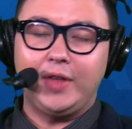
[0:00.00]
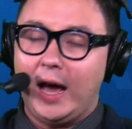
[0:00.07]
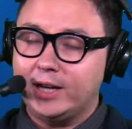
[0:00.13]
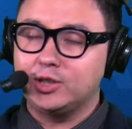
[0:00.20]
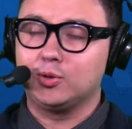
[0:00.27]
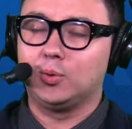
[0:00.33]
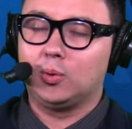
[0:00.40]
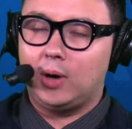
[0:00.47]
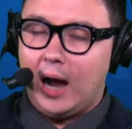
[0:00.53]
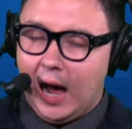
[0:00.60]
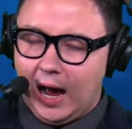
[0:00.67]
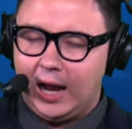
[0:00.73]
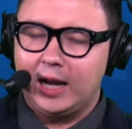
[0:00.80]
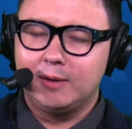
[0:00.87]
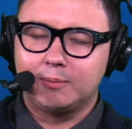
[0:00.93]
That's where
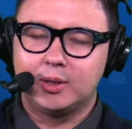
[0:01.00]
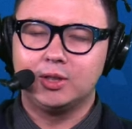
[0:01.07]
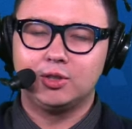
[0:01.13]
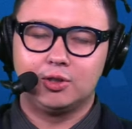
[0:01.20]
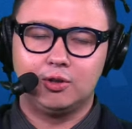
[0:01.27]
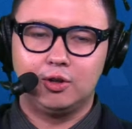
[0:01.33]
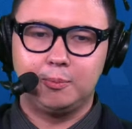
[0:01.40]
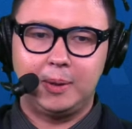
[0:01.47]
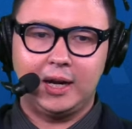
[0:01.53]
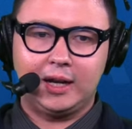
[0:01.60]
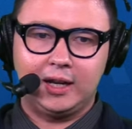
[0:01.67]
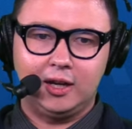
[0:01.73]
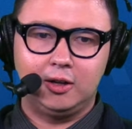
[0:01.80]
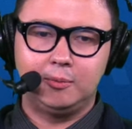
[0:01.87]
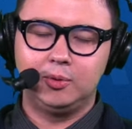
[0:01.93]
I am concerned about
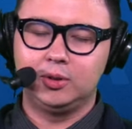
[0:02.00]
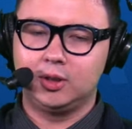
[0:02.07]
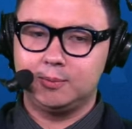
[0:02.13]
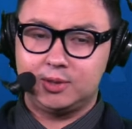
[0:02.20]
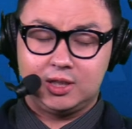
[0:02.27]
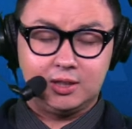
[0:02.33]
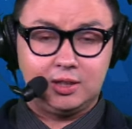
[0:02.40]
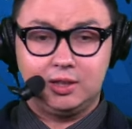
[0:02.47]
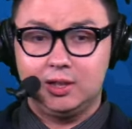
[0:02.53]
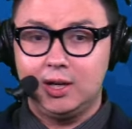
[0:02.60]
Caleb Williams because the